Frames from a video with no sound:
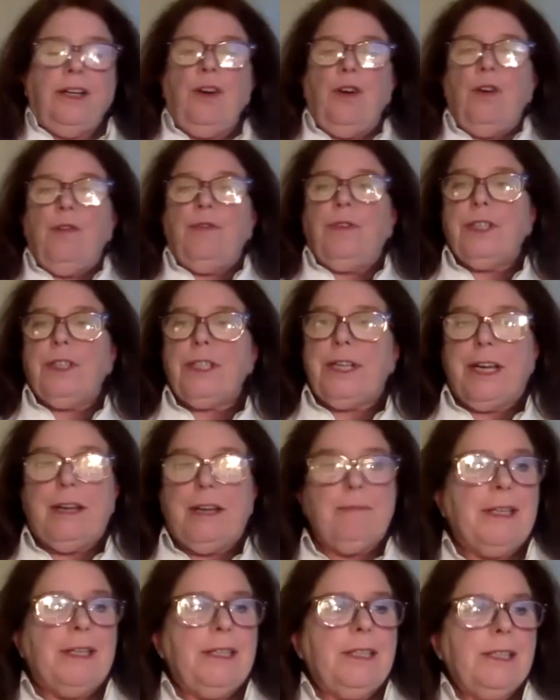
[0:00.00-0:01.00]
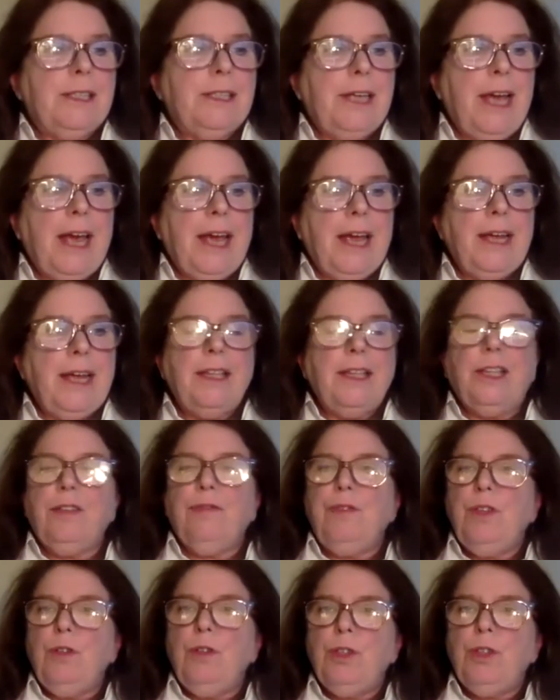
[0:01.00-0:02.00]
an overstatement to say that the
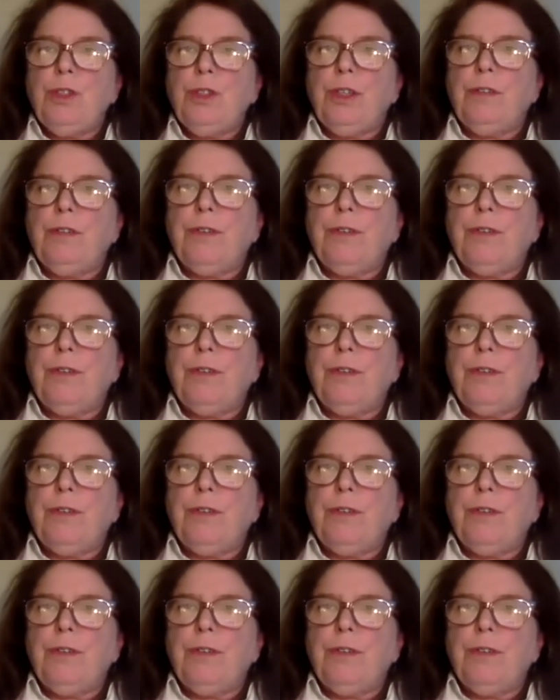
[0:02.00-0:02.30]
future